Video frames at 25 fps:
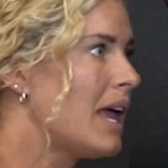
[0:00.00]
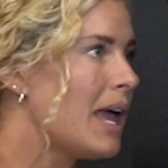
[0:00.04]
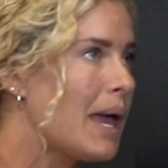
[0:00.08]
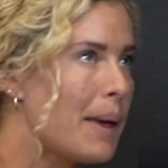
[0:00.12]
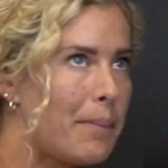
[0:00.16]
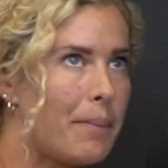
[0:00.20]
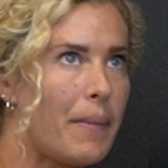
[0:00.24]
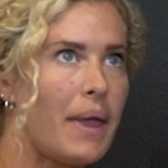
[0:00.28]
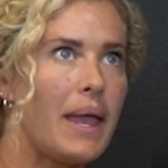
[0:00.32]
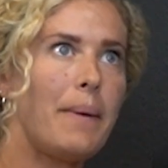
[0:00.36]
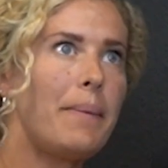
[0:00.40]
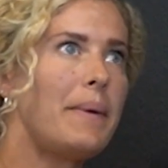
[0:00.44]

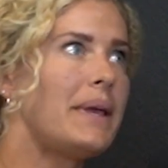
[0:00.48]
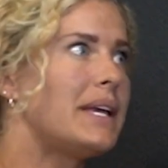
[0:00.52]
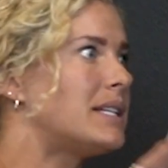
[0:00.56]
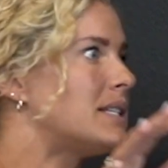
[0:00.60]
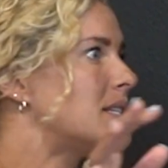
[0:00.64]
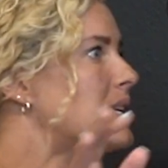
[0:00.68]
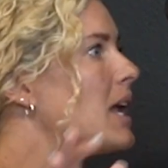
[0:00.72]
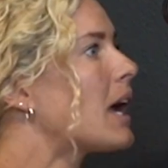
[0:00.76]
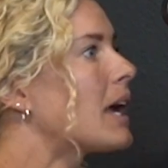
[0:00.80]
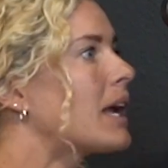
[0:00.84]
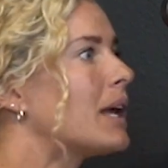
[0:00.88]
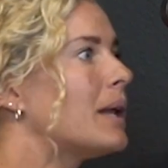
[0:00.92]
Maybe it's
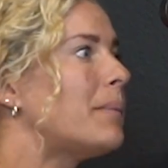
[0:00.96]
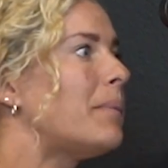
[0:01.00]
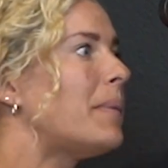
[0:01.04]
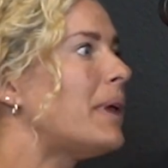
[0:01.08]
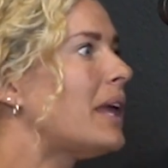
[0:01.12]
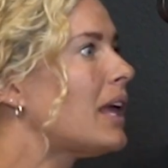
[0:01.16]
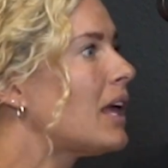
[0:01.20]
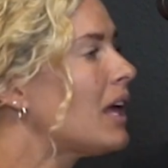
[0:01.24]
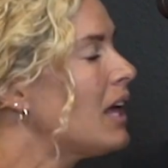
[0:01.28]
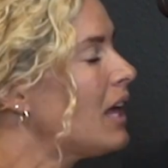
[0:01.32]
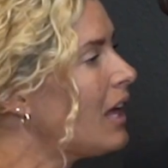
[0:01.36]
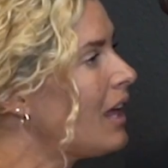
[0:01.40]
not going to
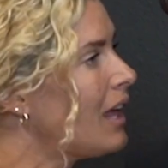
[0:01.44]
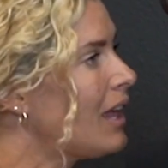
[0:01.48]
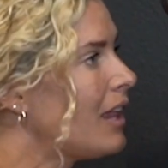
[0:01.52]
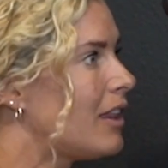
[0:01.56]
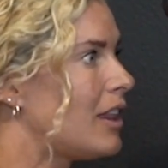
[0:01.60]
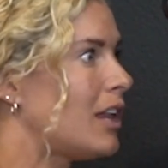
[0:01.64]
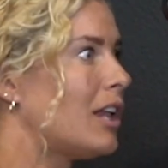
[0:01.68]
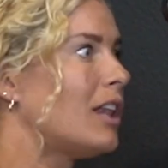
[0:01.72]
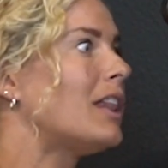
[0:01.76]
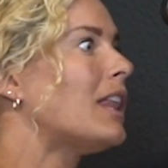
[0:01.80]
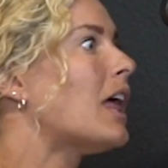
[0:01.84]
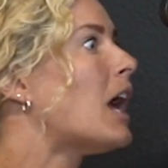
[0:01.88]
be
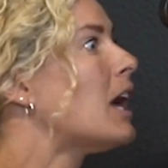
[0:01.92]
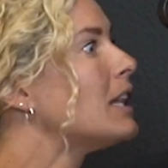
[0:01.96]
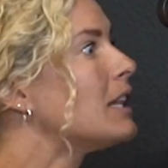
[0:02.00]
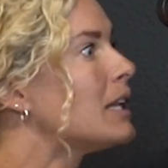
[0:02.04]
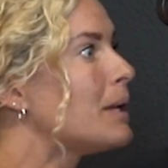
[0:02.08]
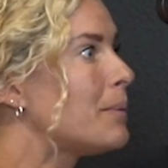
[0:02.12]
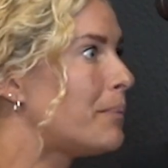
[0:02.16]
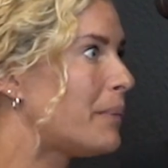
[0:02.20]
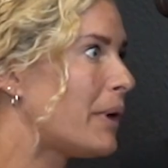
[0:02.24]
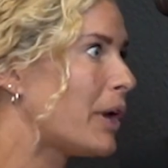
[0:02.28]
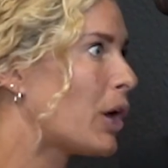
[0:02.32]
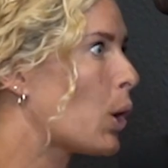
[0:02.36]
the
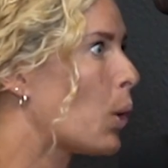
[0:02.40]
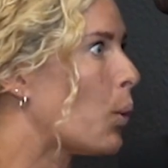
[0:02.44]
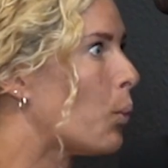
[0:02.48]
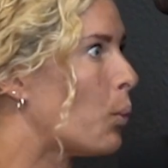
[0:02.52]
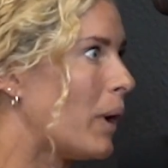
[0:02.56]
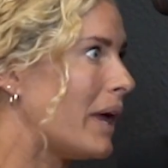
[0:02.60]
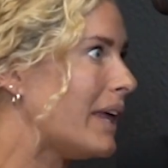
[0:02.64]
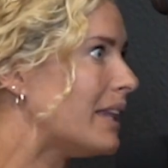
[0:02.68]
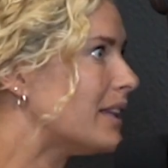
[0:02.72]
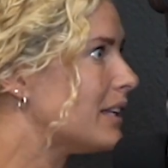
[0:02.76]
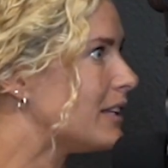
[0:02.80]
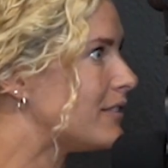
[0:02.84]
Olympic
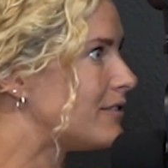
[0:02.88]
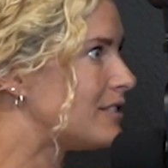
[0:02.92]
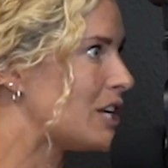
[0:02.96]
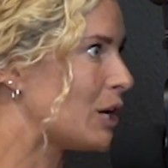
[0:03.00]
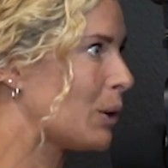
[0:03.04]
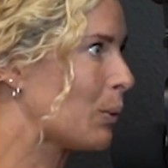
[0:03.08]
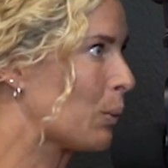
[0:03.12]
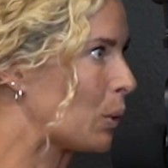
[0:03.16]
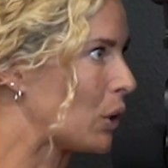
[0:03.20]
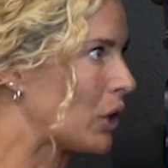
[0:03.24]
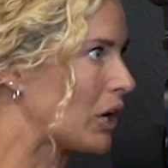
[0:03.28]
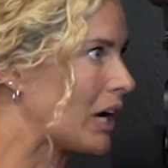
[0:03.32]

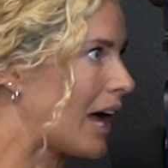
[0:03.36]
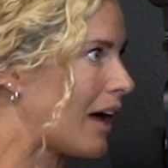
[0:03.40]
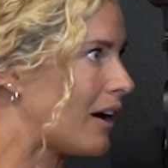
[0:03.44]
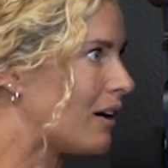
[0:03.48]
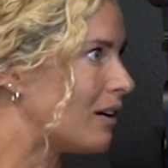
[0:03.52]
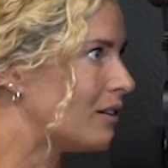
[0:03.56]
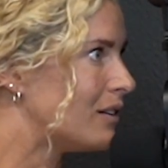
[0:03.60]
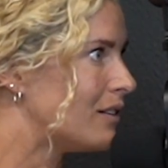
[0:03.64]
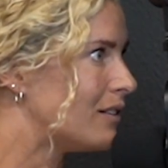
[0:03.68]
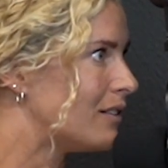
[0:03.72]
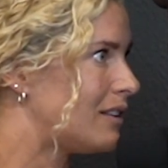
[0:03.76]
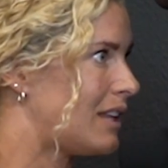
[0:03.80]
weightlifting
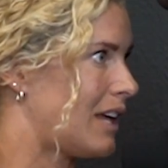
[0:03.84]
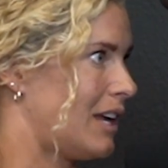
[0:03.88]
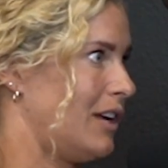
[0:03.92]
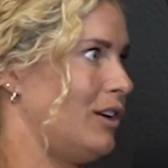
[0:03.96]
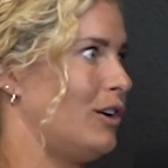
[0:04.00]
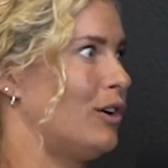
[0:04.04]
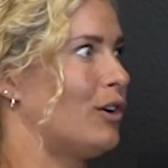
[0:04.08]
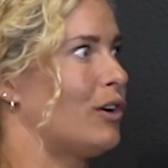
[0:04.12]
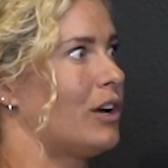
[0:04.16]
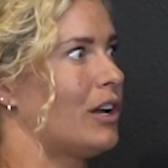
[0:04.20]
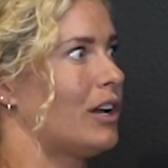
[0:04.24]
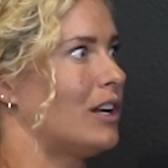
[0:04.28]
workout that
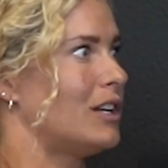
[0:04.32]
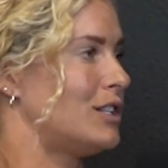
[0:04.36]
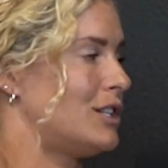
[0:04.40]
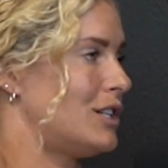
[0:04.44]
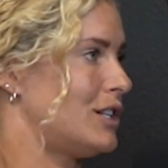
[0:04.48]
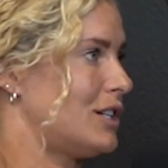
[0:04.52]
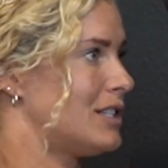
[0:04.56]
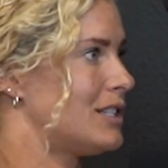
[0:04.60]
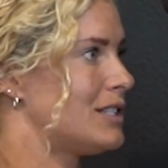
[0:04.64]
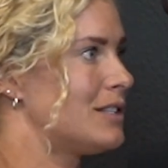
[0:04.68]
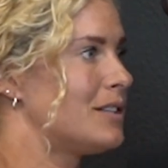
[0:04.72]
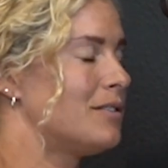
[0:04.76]
you're going to
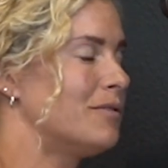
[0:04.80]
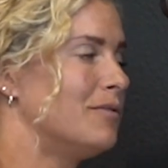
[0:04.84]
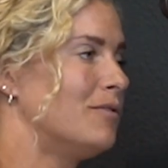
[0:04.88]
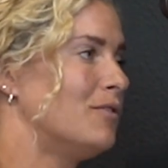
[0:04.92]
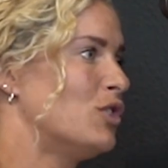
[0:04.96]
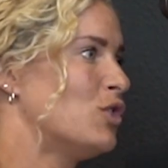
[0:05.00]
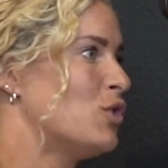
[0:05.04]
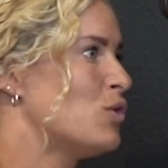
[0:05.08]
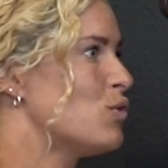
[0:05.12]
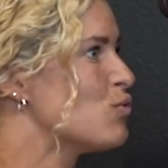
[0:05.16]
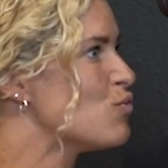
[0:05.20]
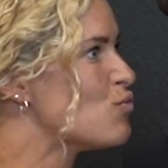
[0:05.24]
just
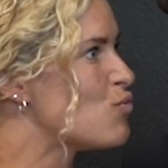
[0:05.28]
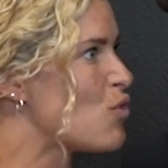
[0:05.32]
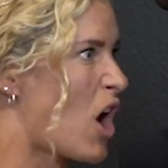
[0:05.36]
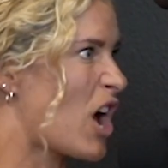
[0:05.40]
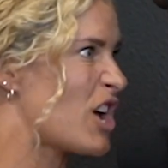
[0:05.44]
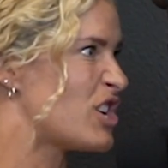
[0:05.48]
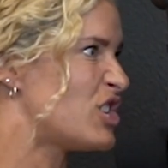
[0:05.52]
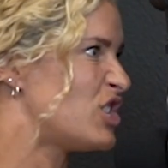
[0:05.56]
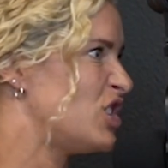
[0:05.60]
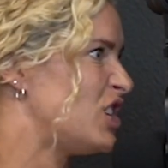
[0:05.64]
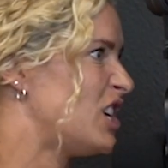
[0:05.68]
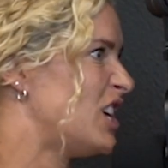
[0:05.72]

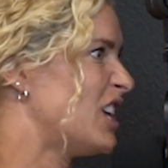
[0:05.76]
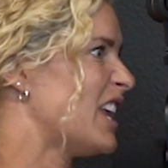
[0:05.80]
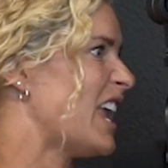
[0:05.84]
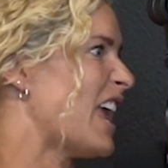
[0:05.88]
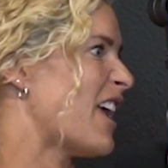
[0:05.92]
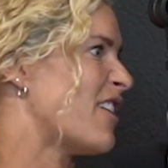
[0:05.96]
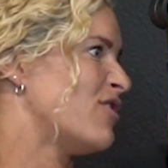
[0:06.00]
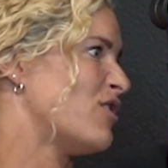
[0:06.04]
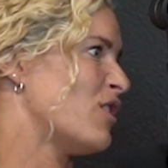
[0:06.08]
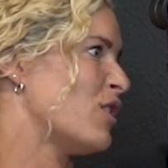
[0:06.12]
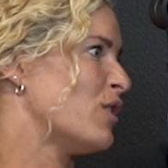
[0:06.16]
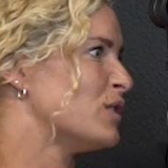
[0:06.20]
crush and
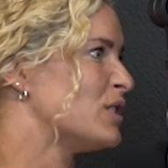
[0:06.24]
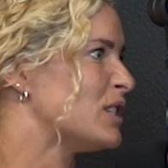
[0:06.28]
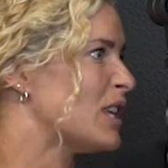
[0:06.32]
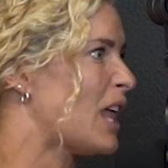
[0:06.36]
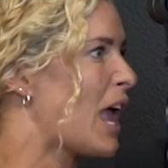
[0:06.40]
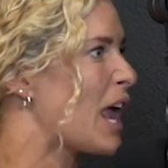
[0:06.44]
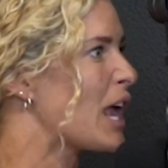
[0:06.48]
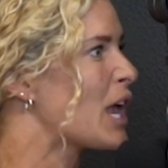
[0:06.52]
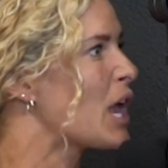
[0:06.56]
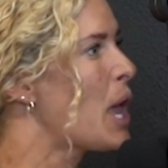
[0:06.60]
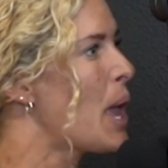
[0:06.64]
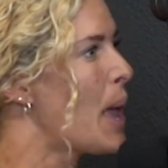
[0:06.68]
get those
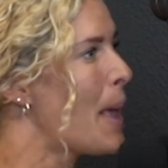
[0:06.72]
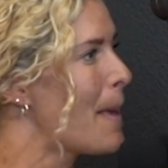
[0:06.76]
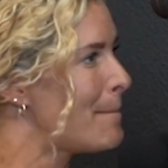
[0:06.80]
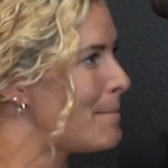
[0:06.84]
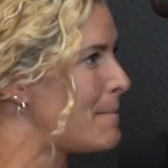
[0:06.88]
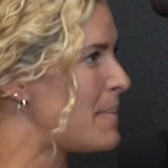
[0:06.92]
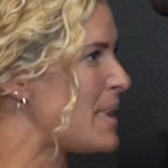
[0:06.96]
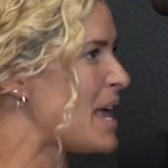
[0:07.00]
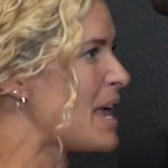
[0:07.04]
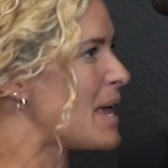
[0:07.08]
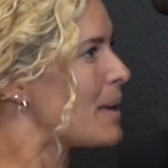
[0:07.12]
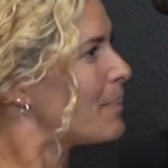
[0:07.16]
like
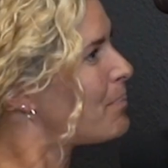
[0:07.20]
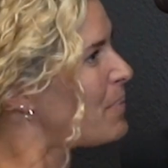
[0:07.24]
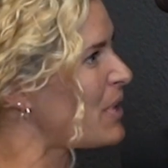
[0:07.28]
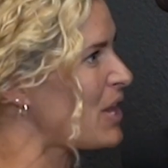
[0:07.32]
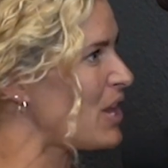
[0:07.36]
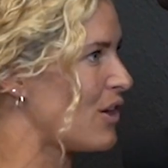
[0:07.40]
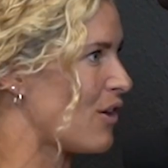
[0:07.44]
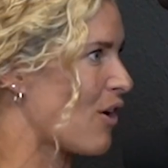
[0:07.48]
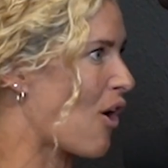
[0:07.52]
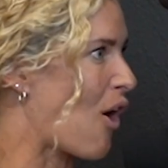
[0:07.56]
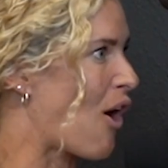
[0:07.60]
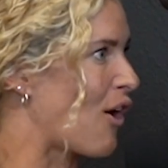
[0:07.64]
big
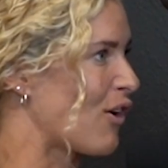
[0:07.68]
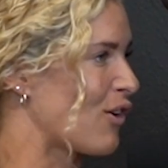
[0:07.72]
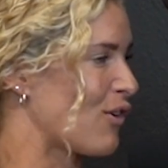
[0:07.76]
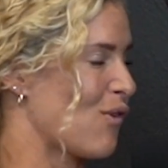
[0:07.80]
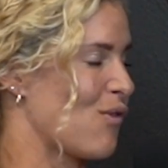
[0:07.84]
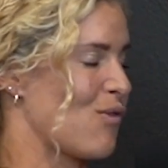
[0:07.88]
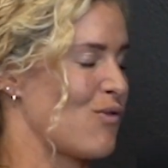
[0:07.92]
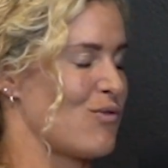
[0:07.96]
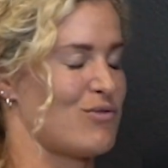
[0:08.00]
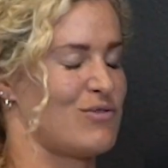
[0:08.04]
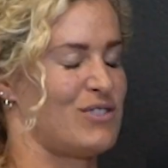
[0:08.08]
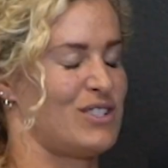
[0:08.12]
PR
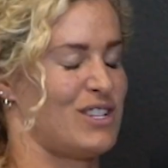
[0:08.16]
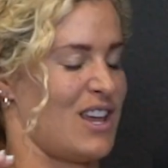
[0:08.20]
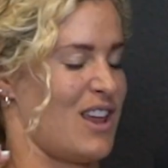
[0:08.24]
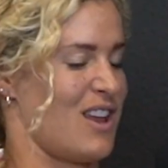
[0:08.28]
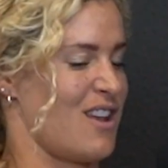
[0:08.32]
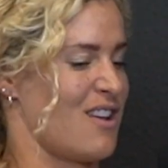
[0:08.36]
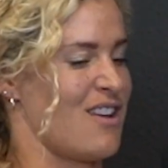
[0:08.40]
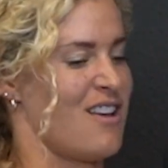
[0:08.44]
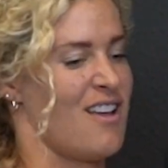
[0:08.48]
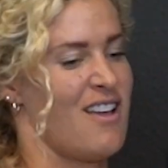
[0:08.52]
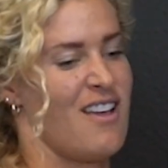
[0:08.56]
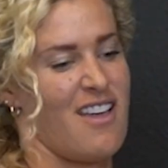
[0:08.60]
goals.
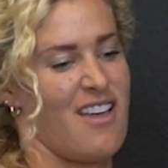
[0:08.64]
And,